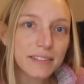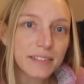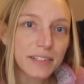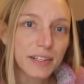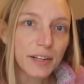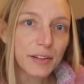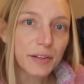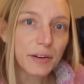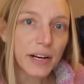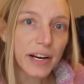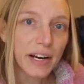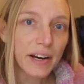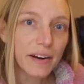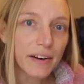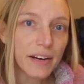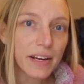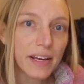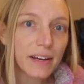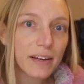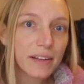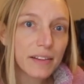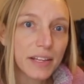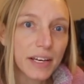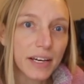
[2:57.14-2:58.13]
as another
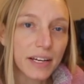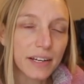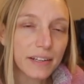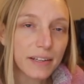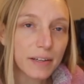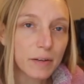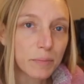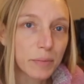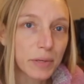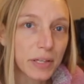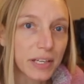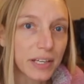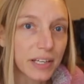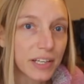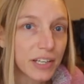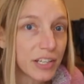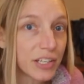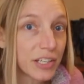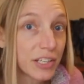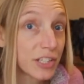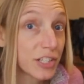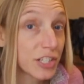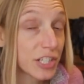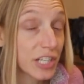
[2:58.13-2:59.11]
area that can be
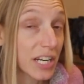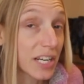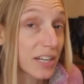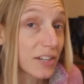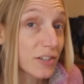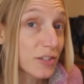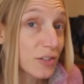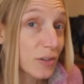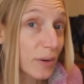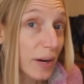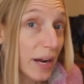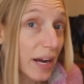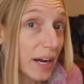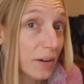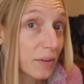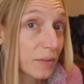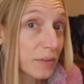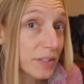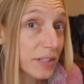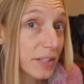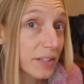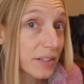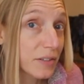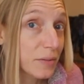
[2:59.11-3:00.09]
changed
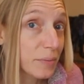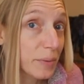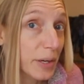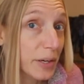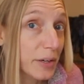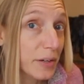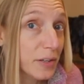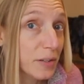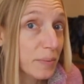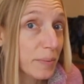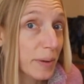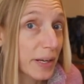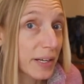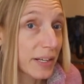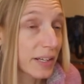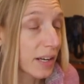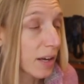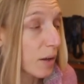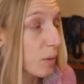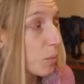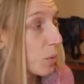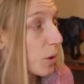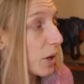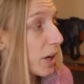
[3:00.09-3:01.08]
around in a sweater depending on